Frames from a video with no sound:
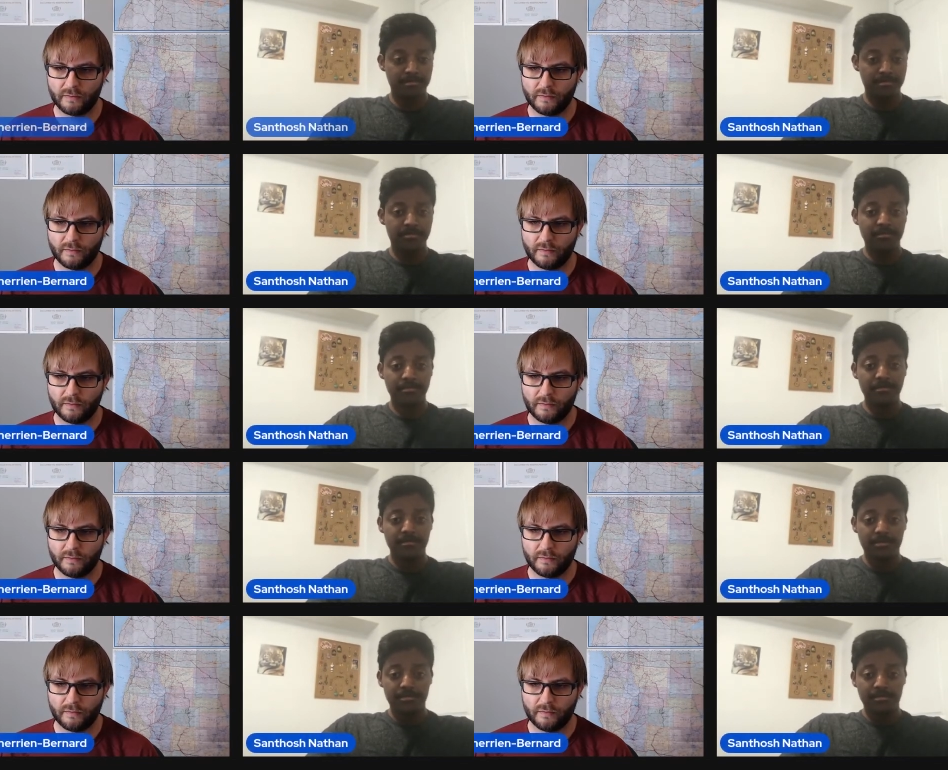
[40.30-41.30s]

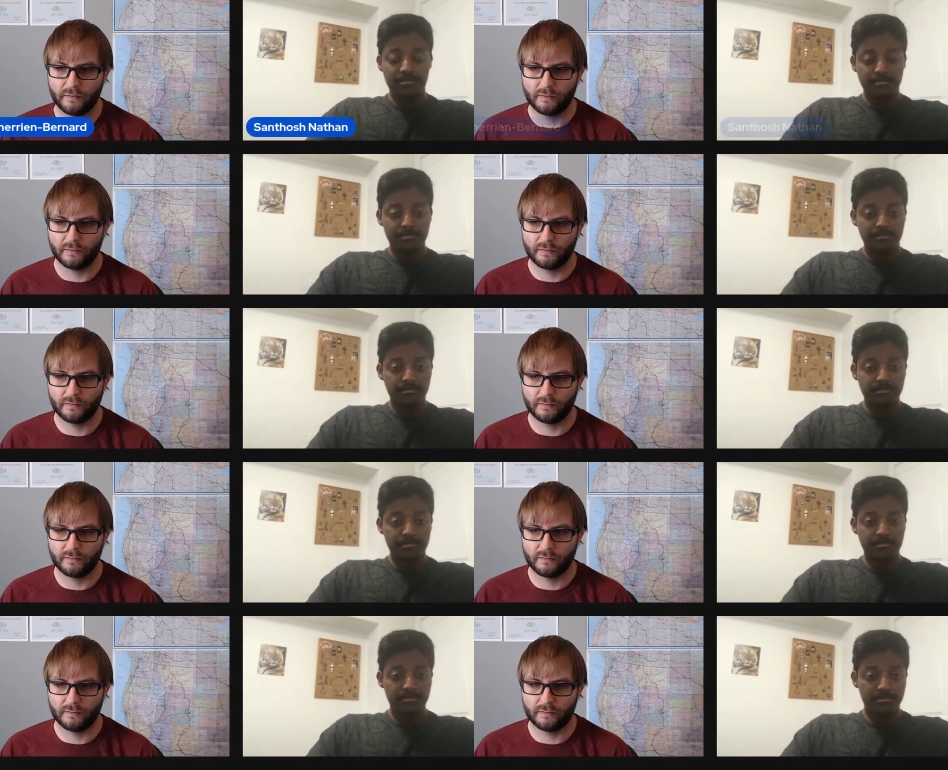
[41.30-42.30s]

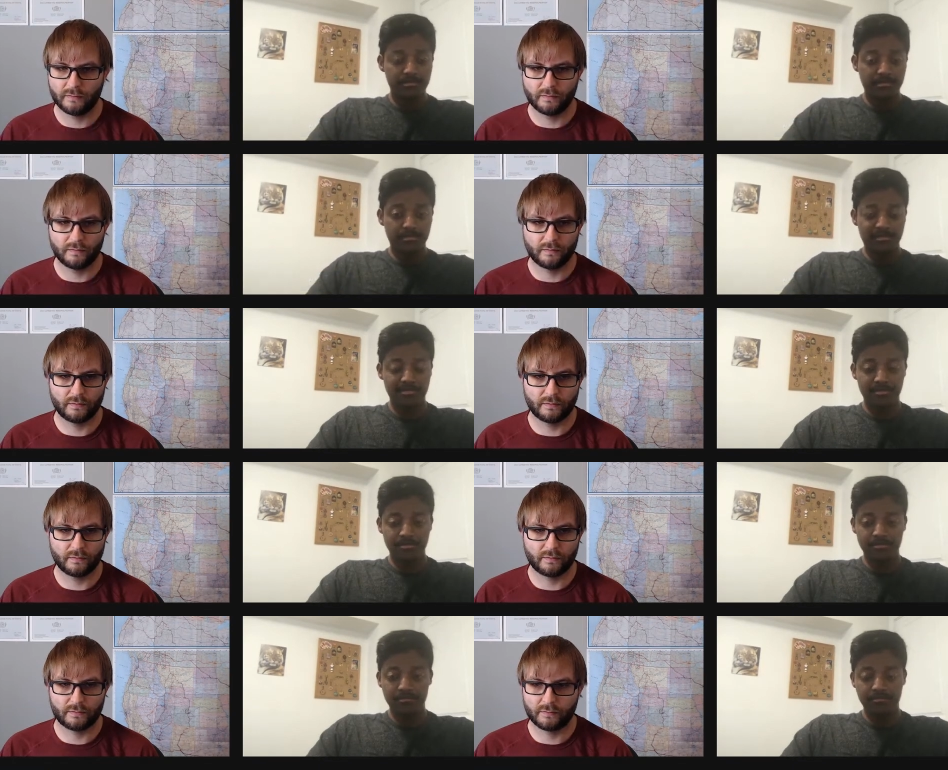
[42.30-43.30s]

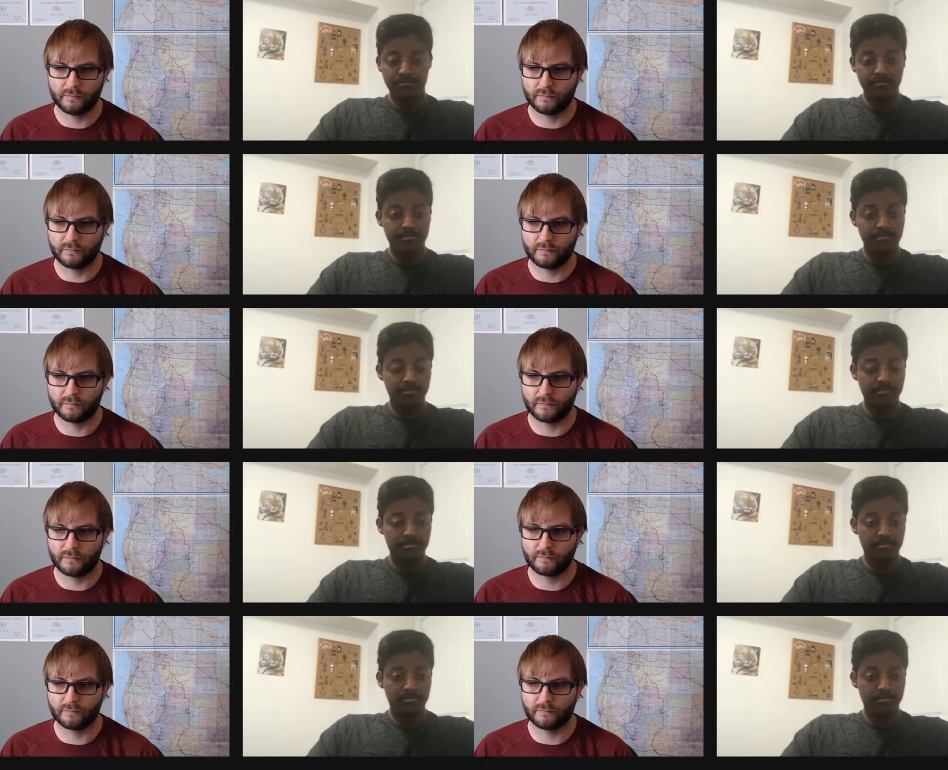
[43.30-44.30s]

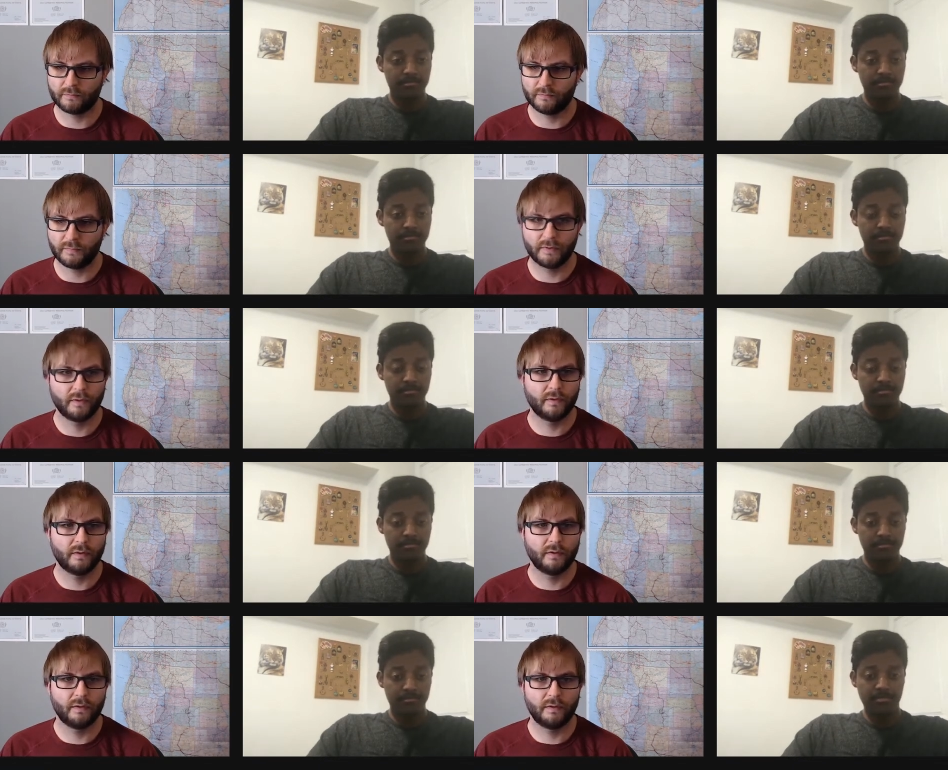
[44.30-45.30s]

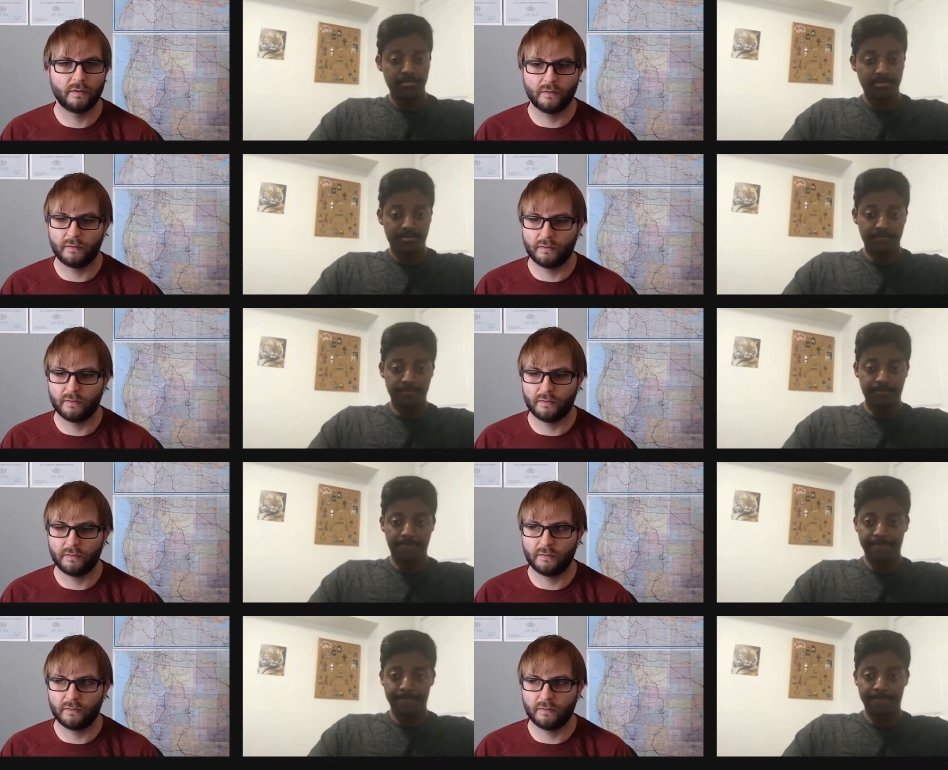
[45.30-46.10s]
(no one is talking)